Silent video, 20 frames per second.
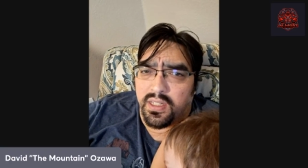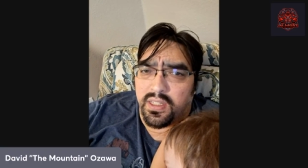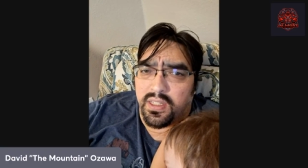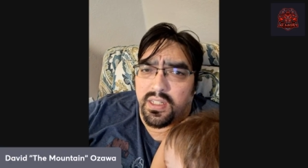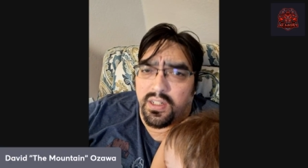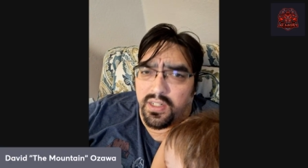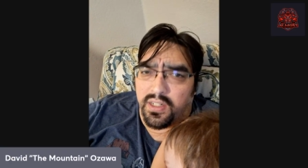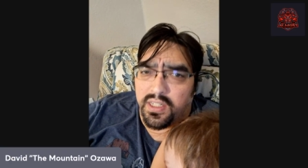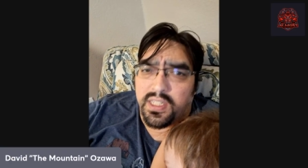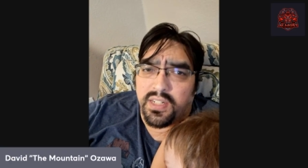
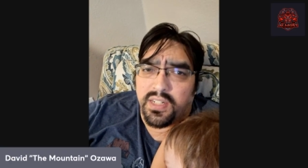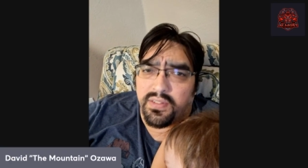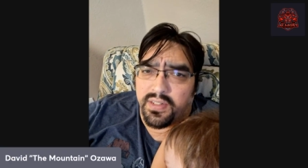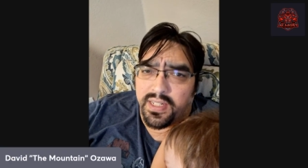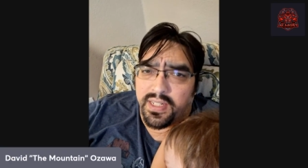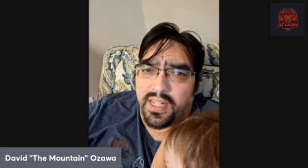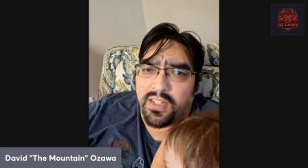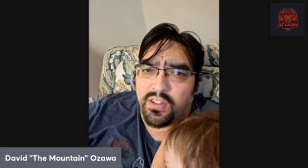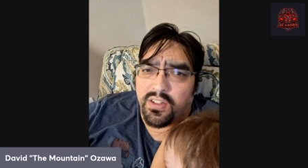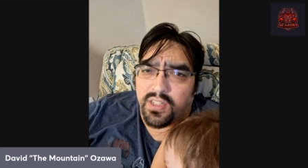It's even
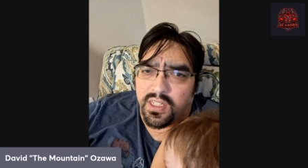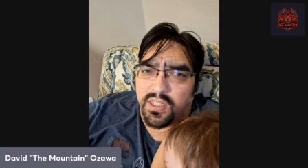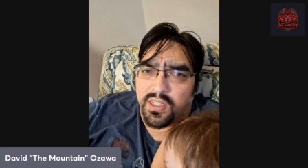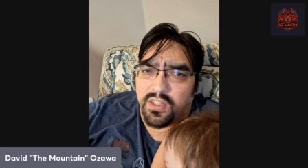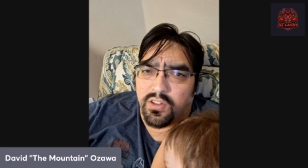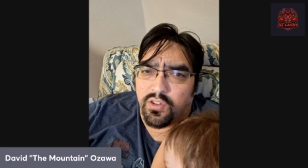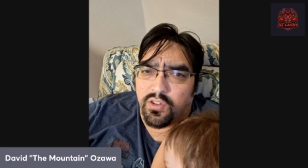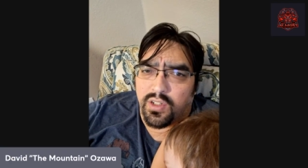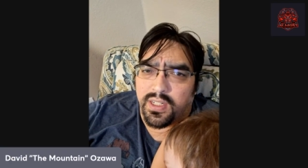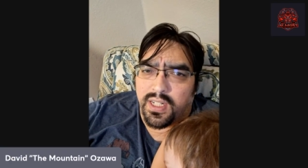dangerous into
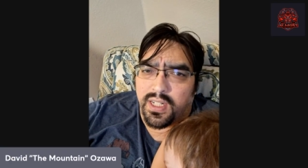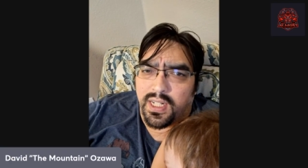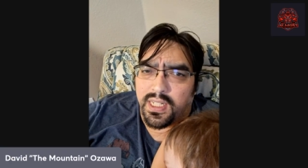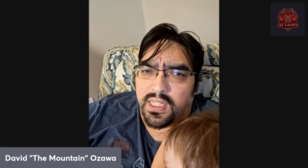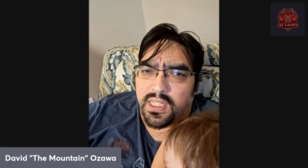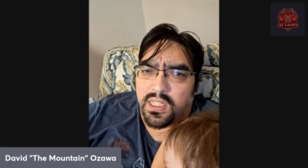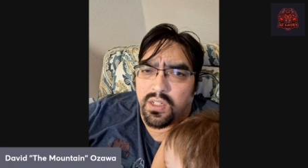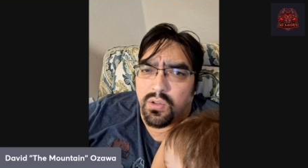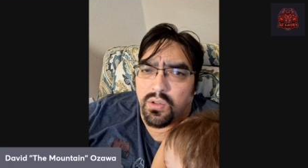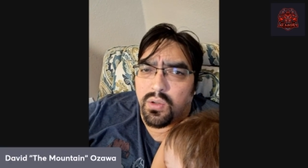your Dread
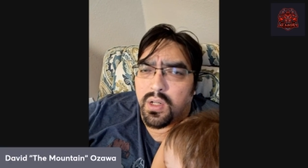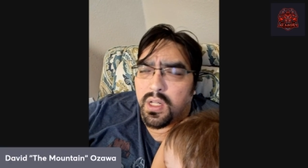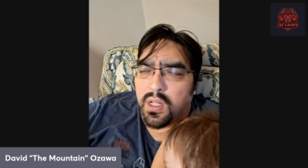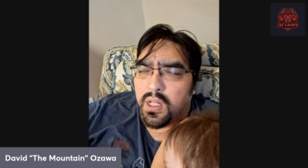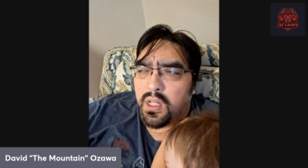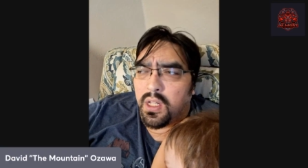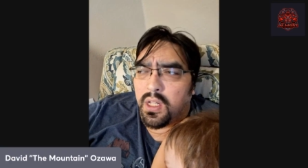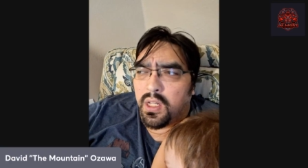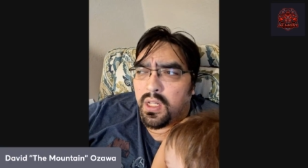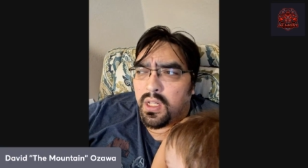Knights. So
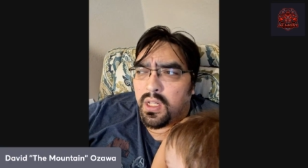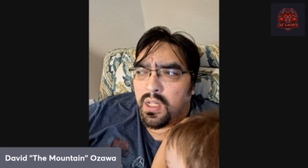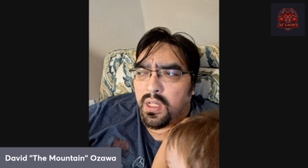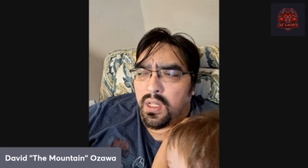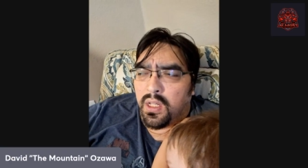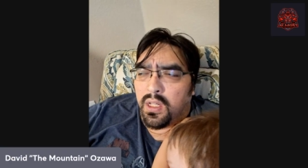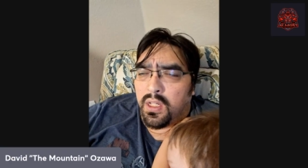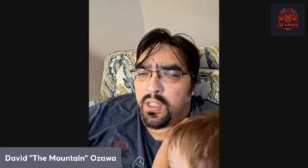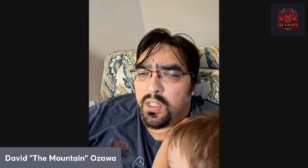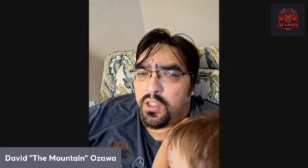
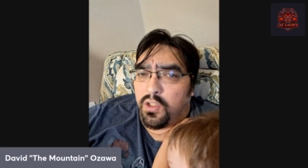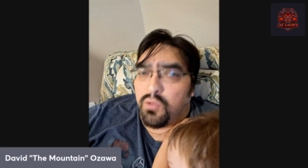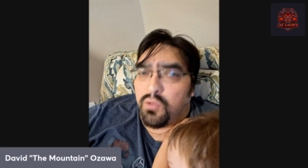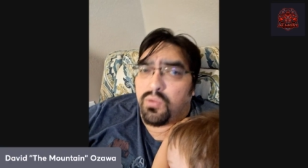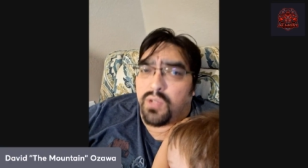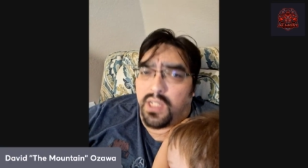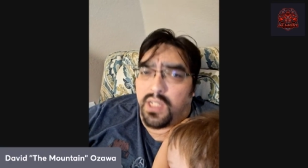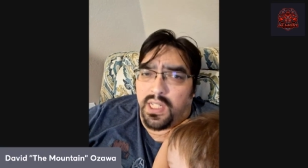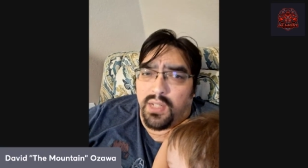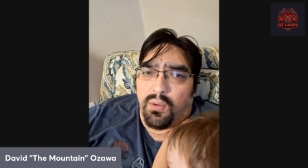you
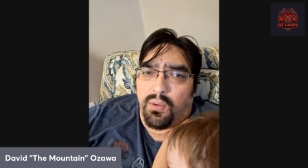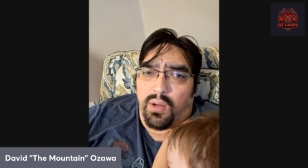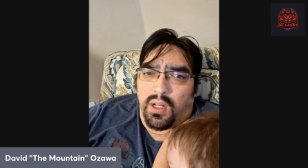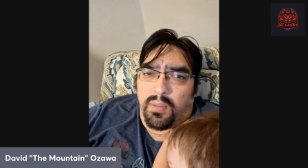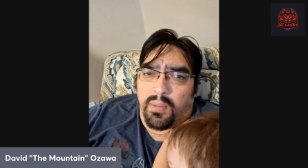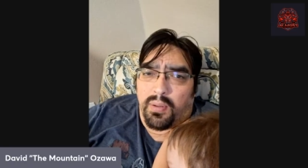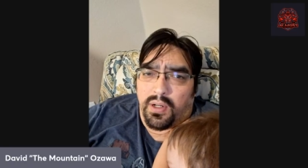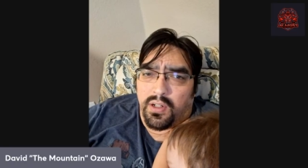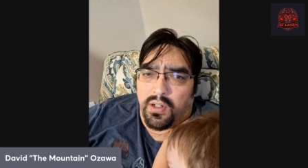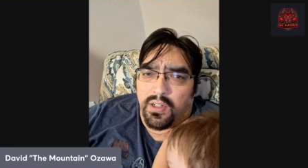really
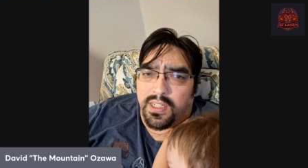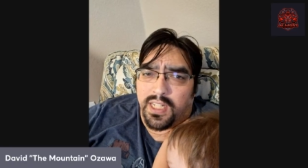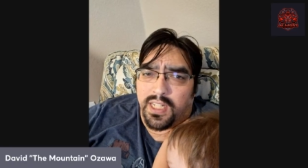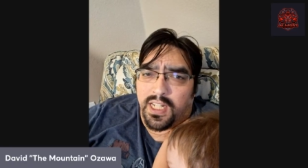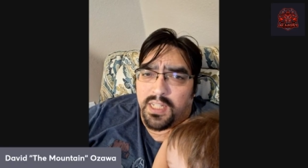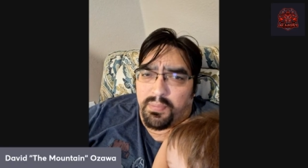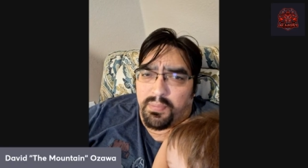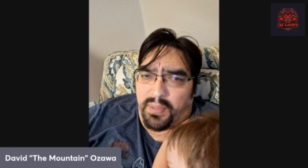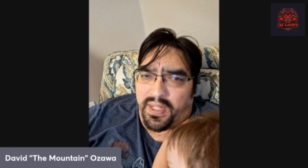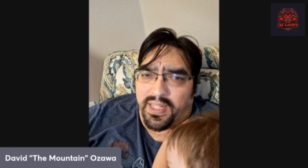want to
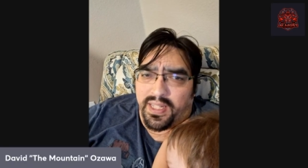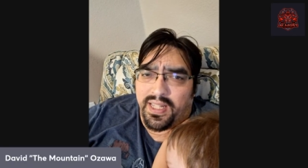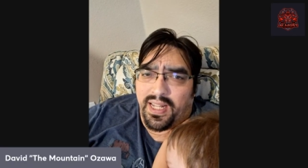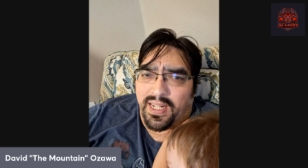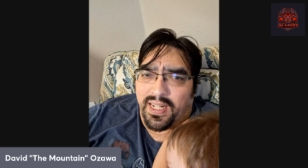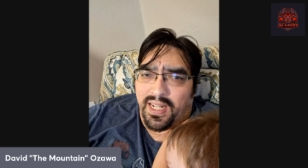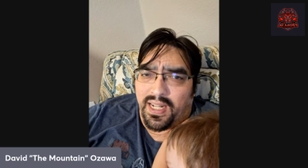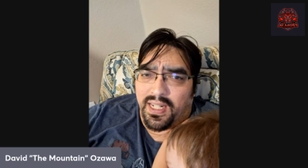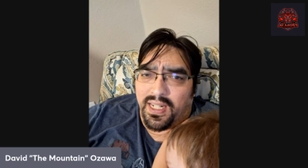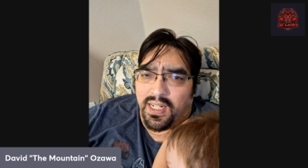prioritize picking
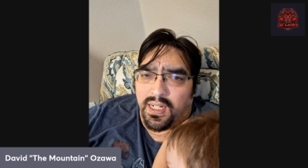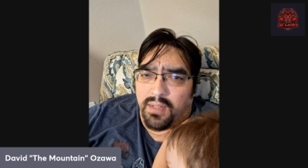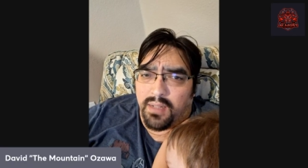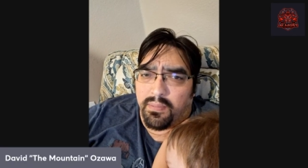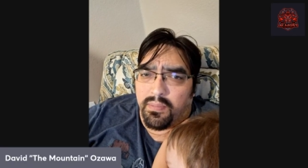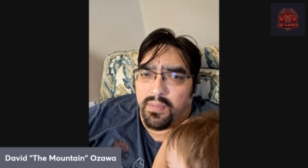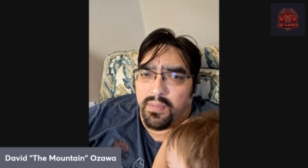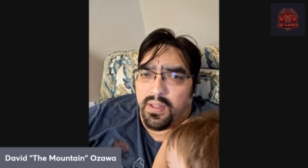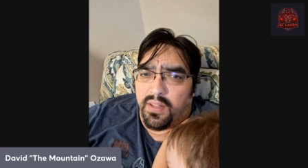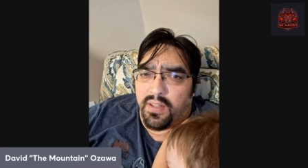that guy up.
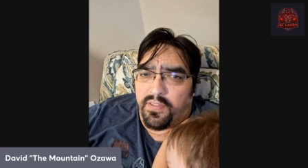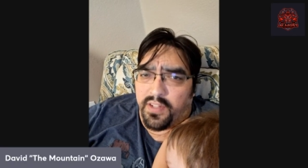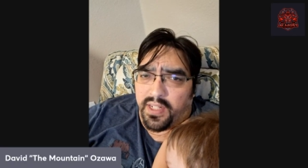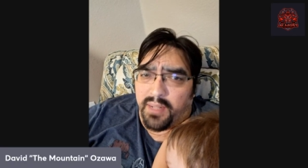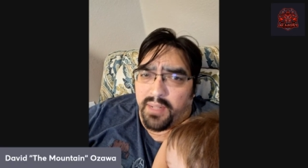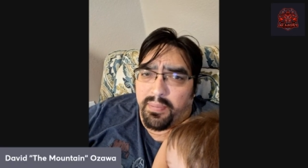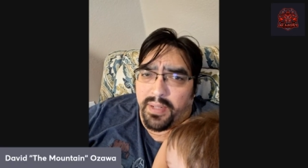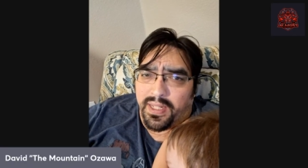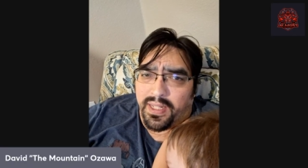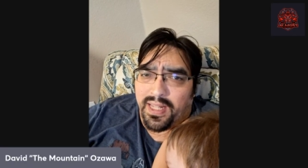If you
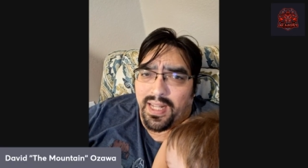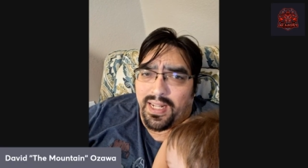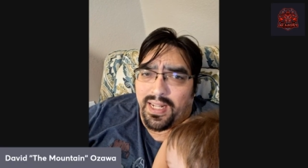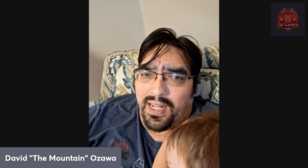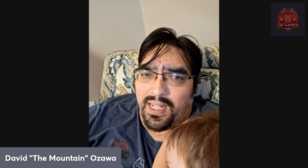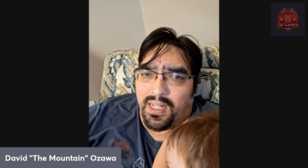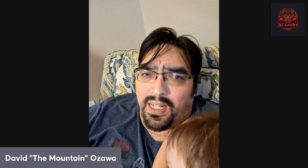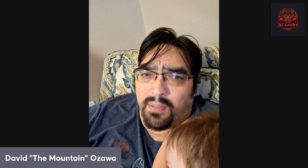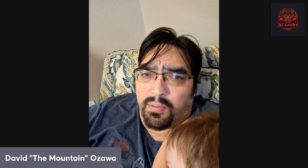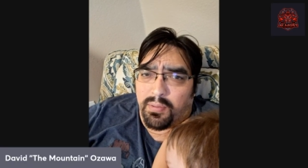can pick that
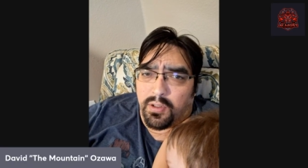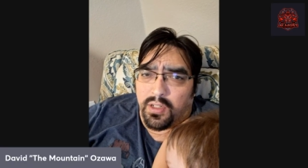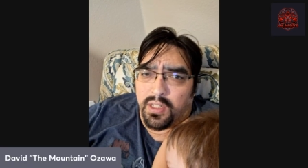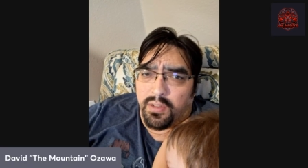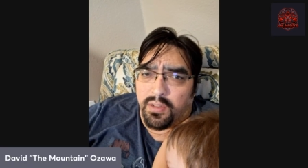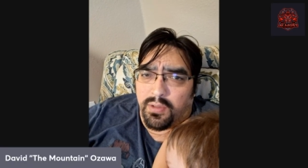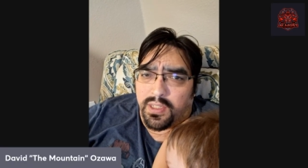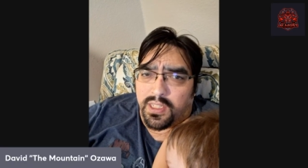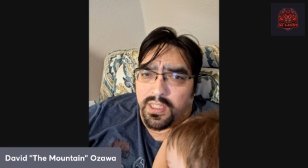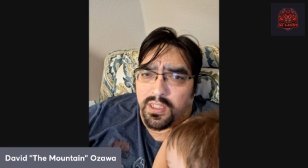guy up
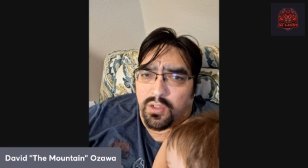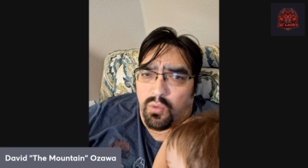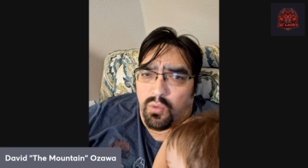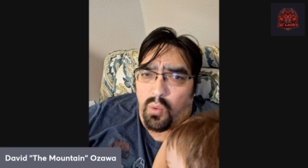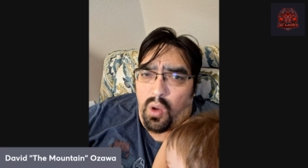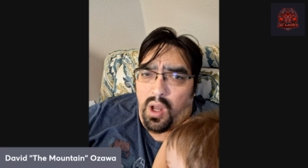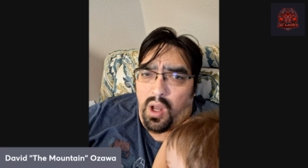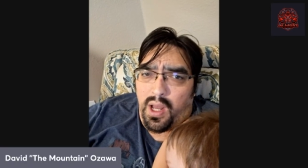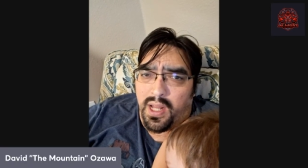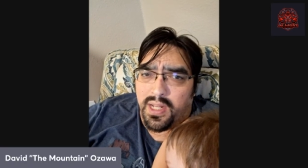early with the
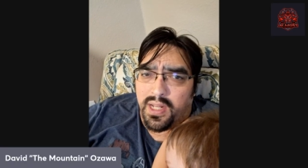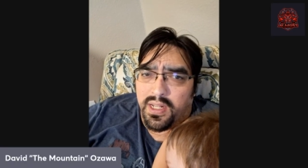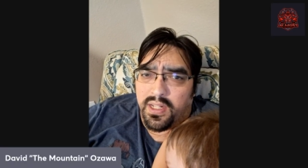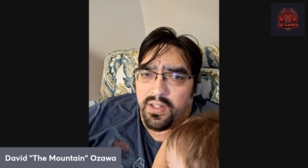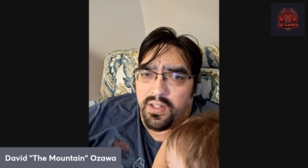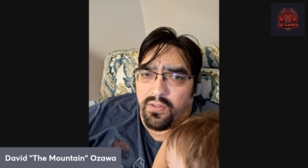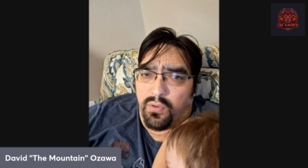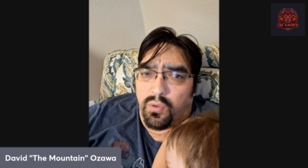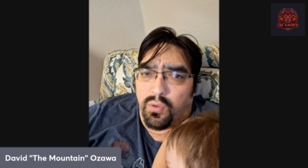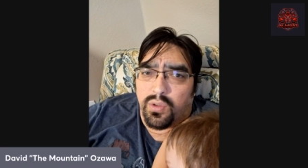squad,
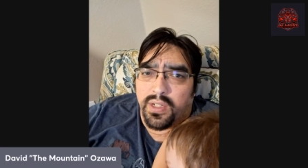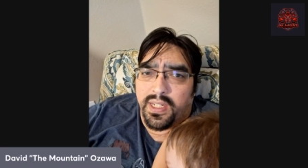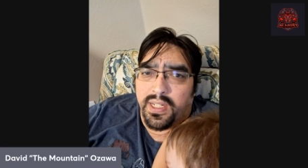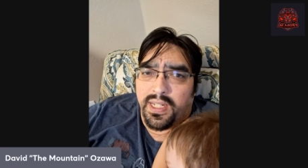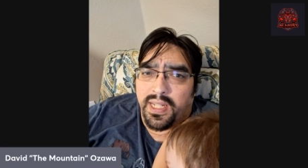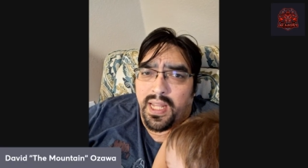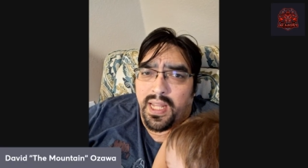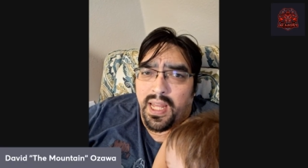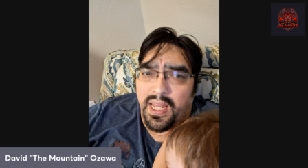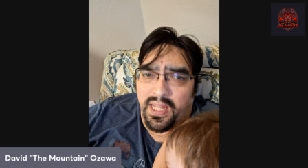you've
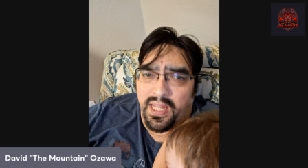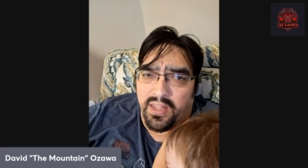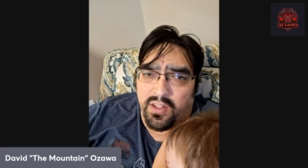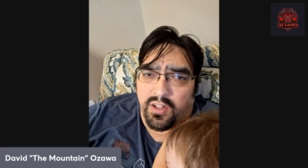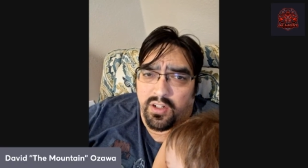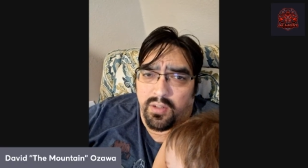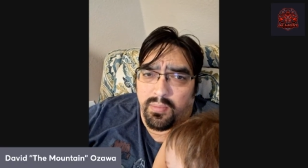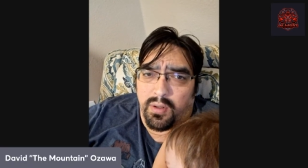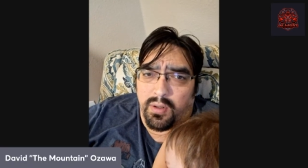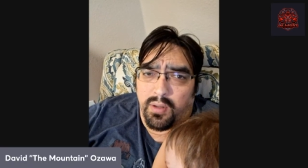already hit
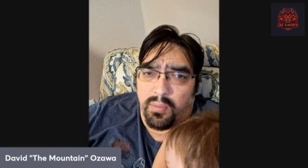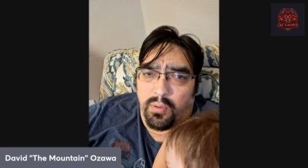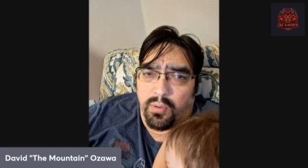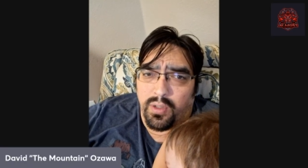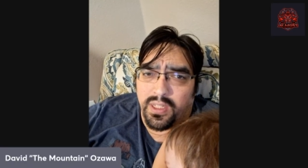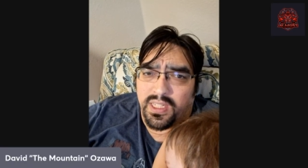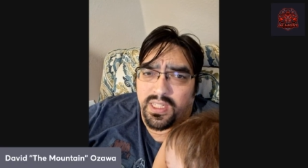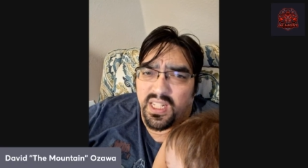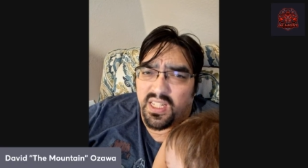their cabal points